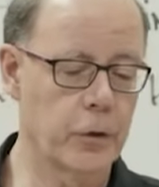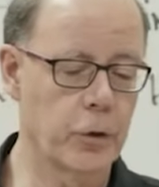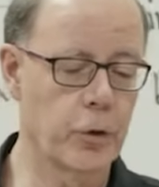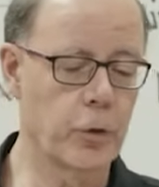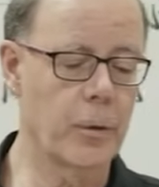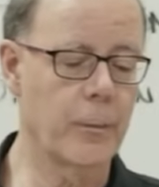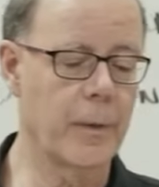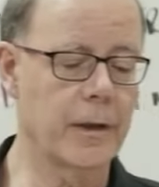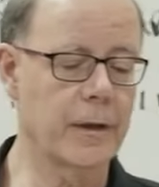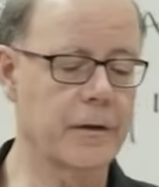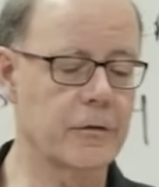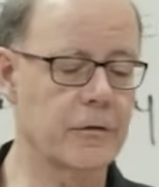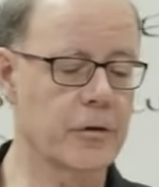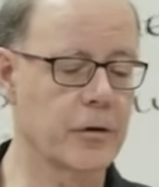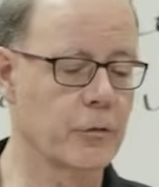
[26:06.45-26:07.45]
Who among
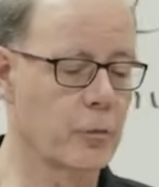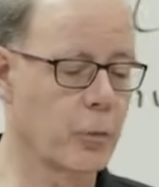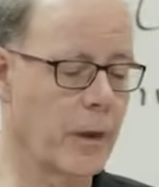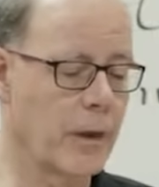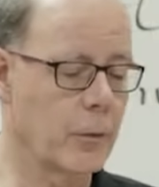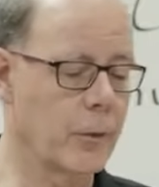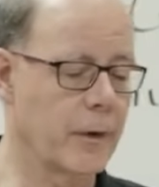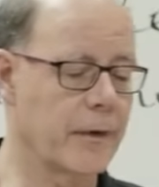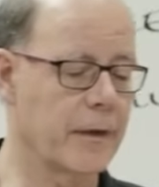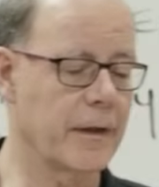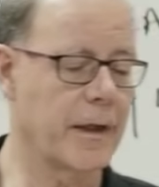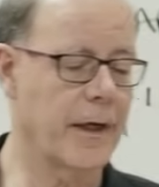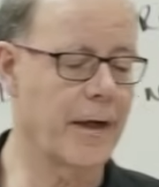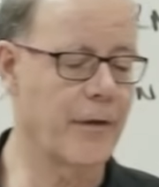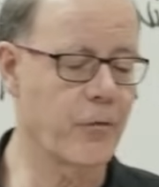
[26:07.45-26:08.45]
us shall dwell with
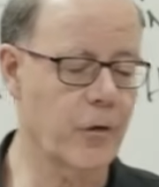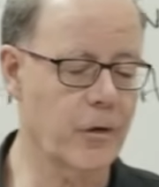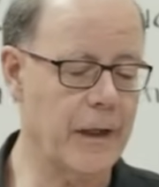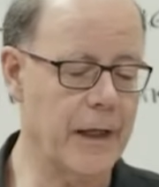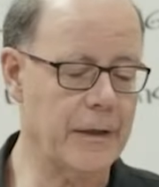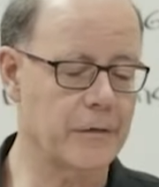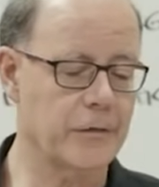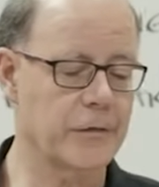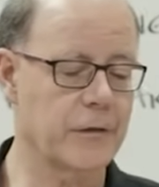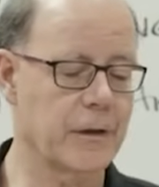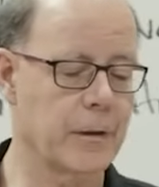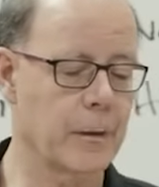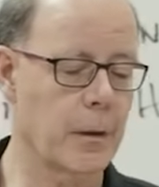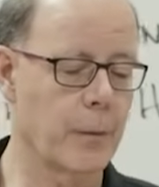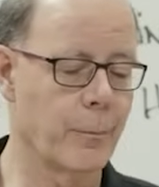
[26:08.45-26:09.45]
the
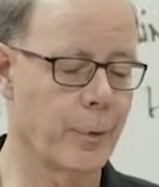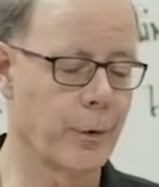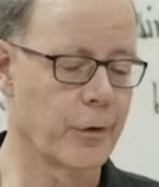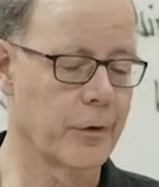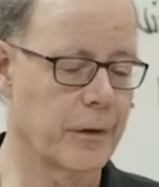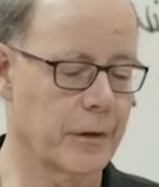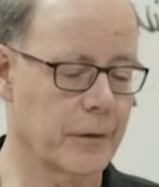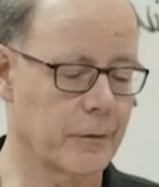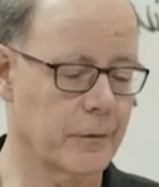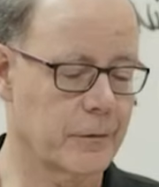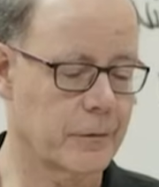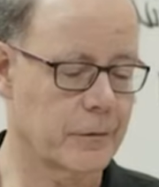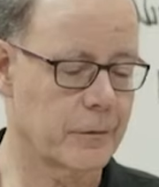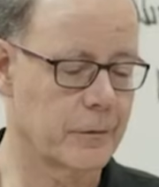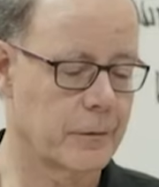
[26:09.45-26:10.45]
everlasting
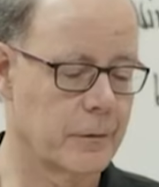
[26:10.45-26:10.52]
burnings?